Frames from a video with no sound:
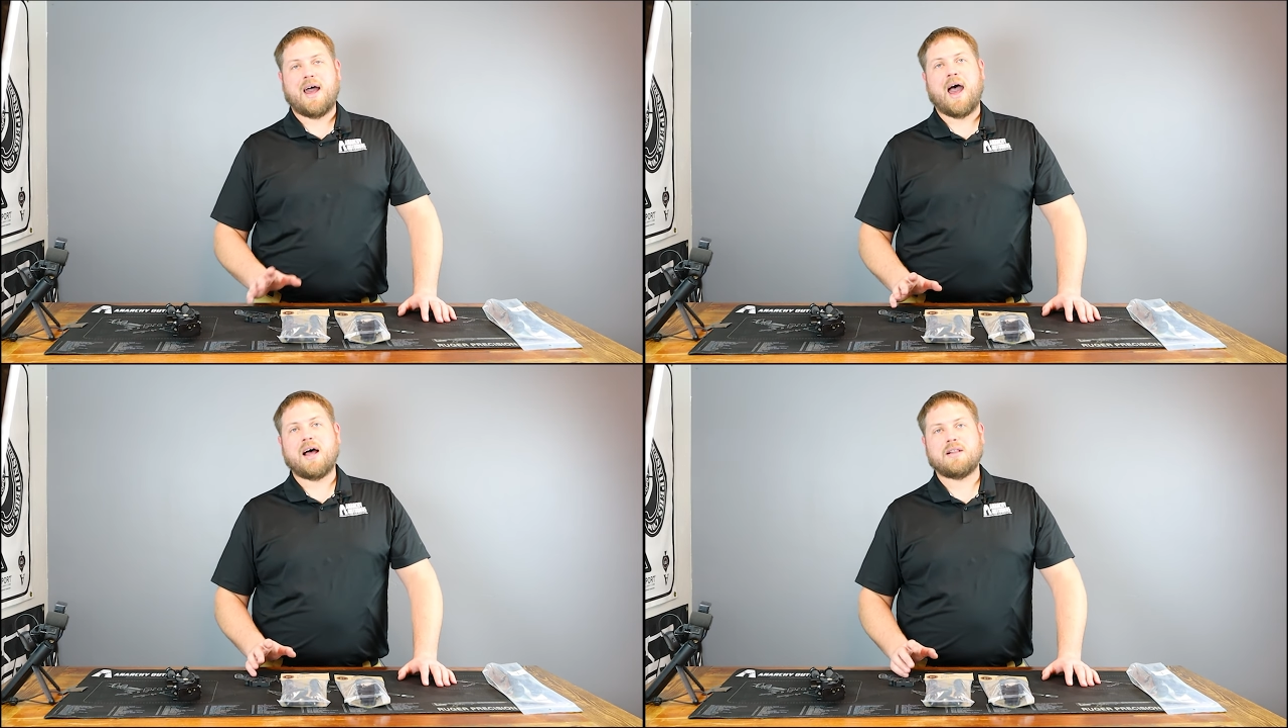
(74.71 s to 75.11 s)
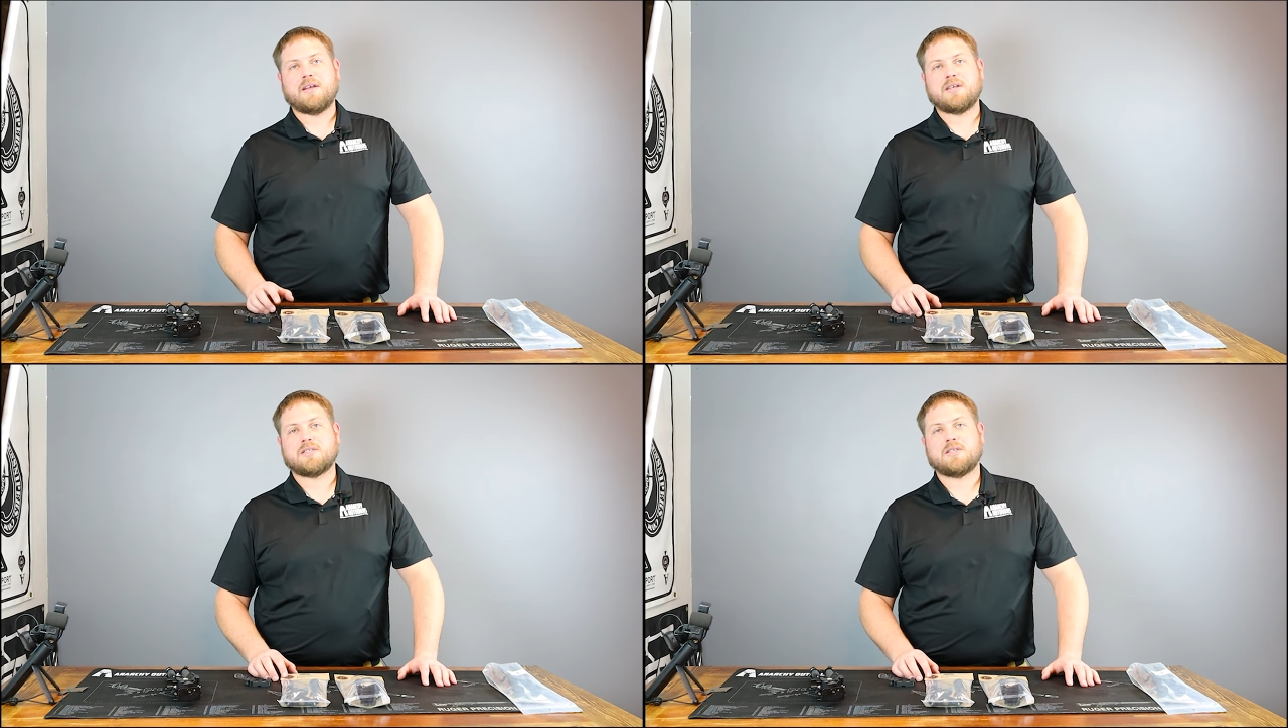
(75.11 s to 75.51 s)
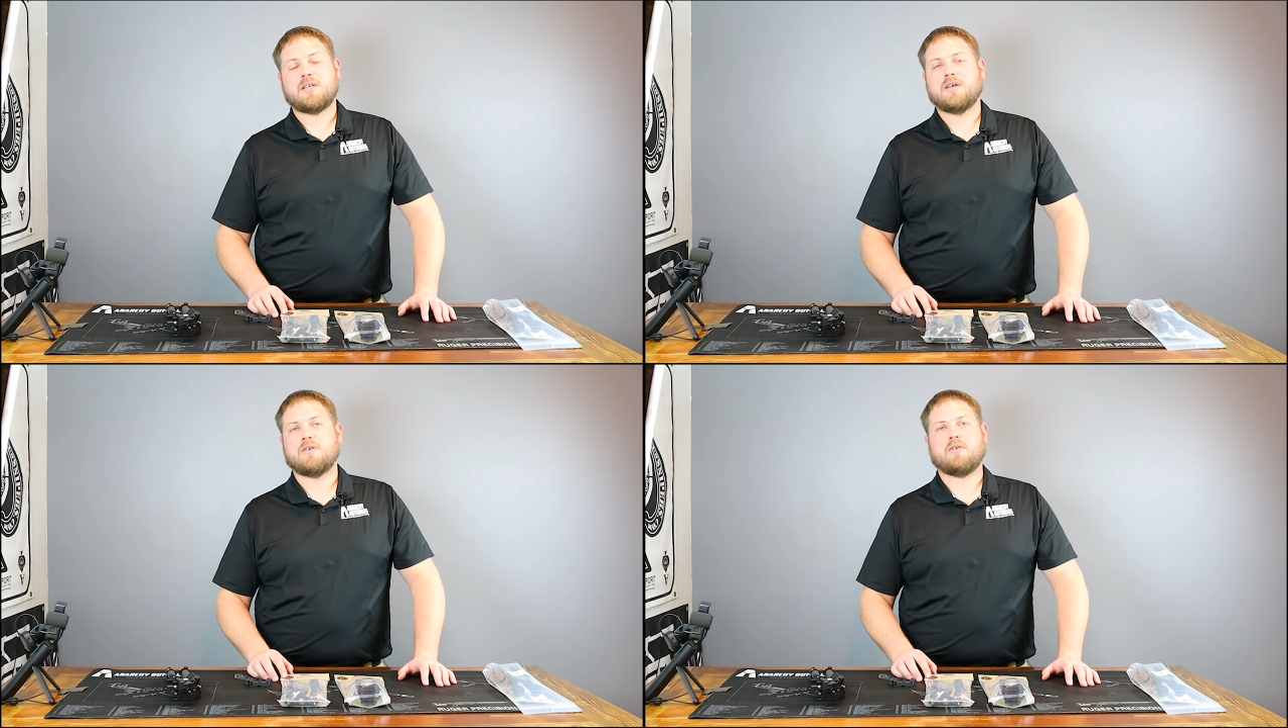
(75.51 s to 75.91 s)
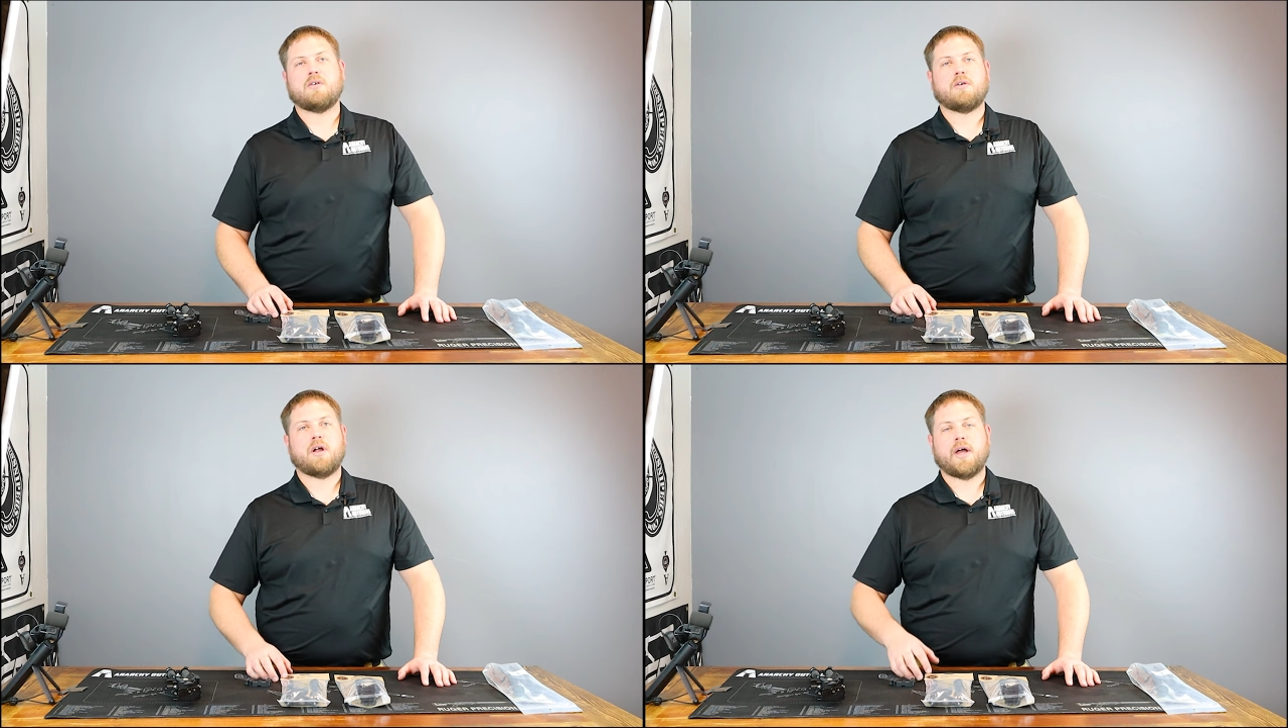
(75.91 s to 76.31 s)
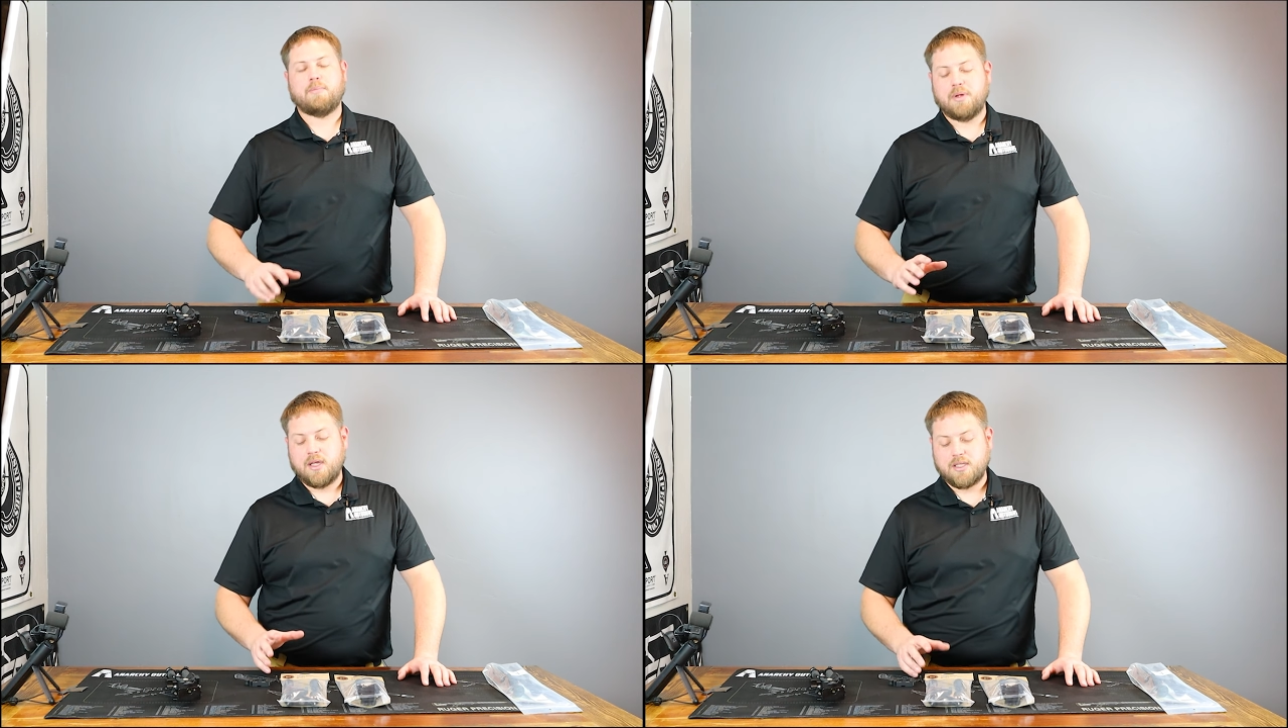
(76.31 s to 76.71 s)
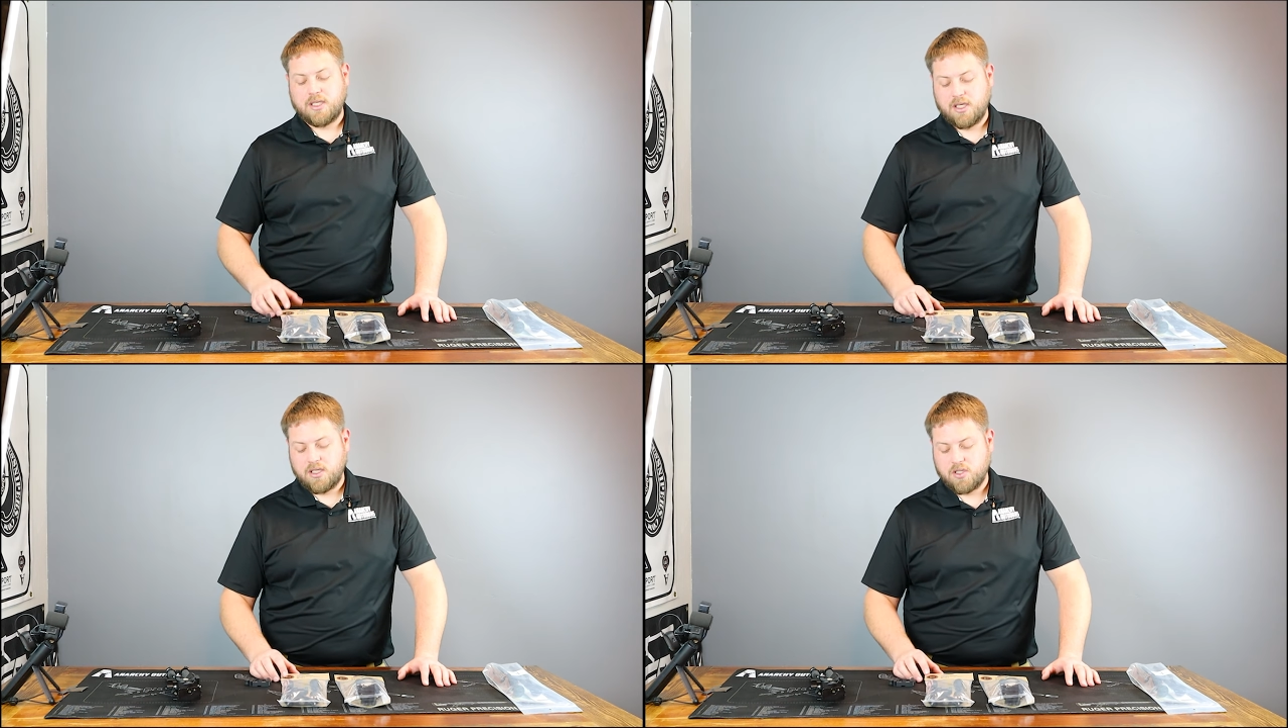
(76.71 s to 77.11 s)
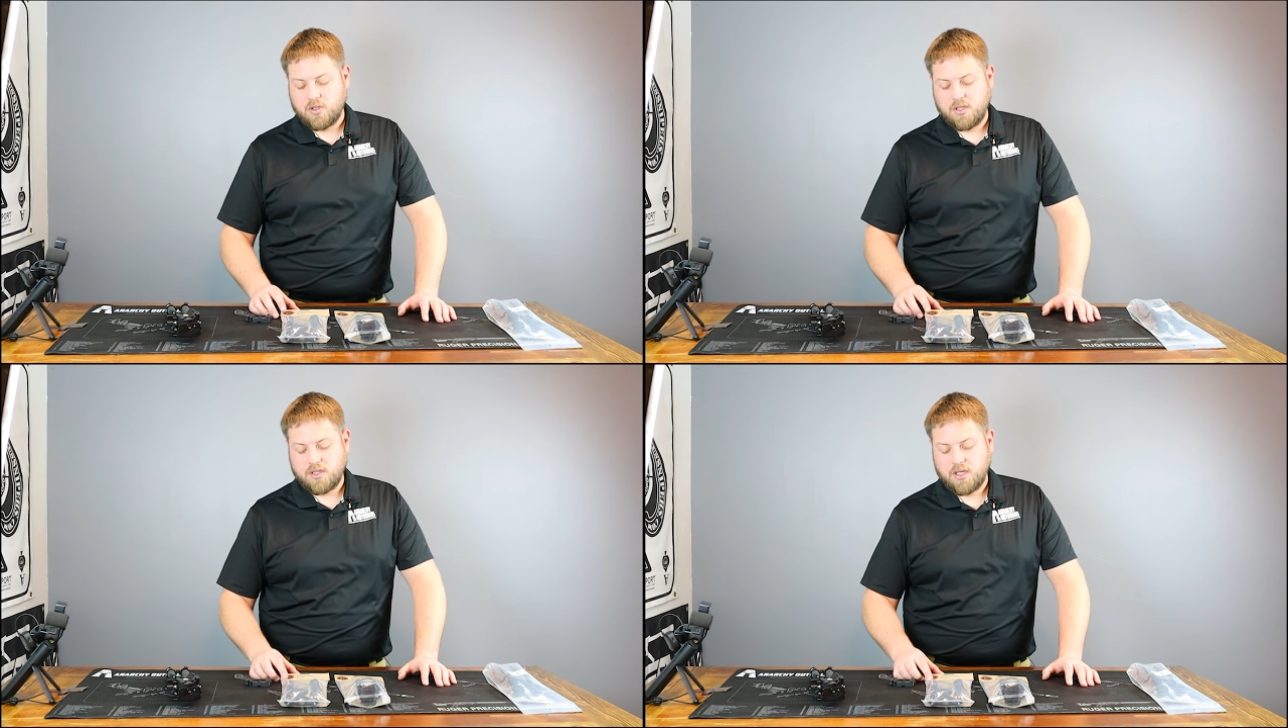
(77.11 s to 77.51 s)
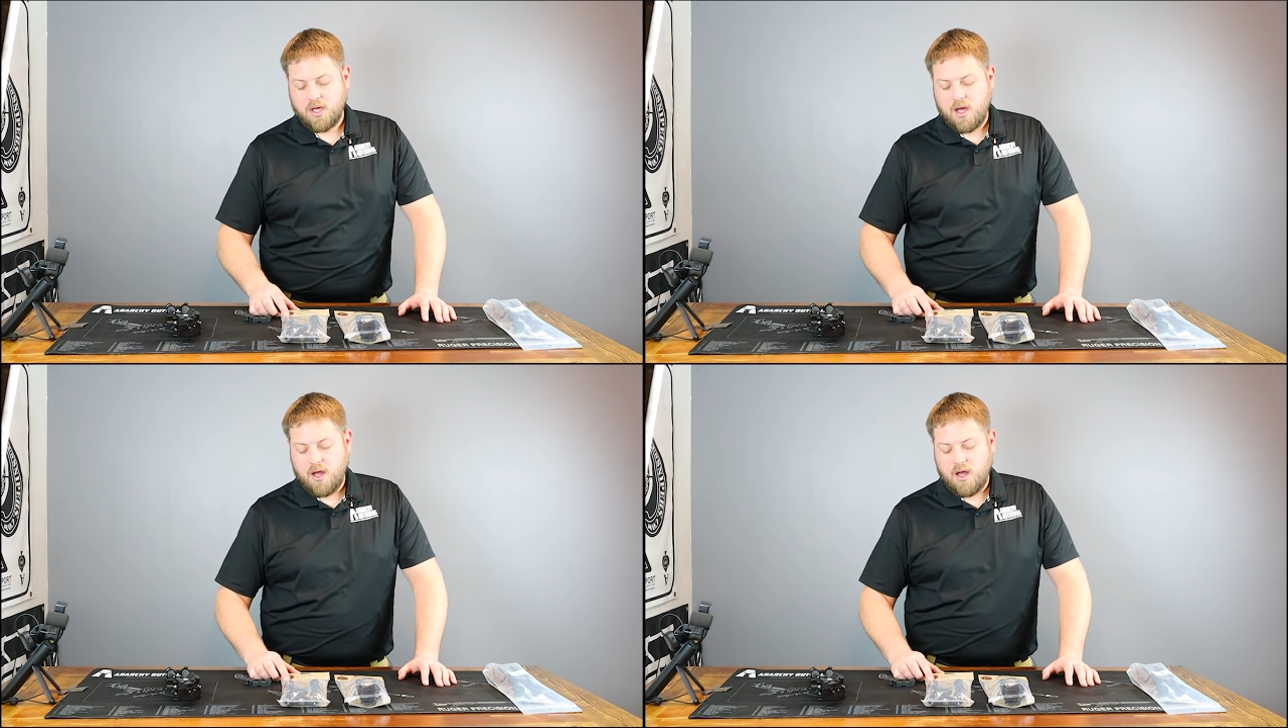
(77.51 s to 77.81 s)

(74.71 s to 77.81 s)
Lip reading: Atlas or B&T Industries.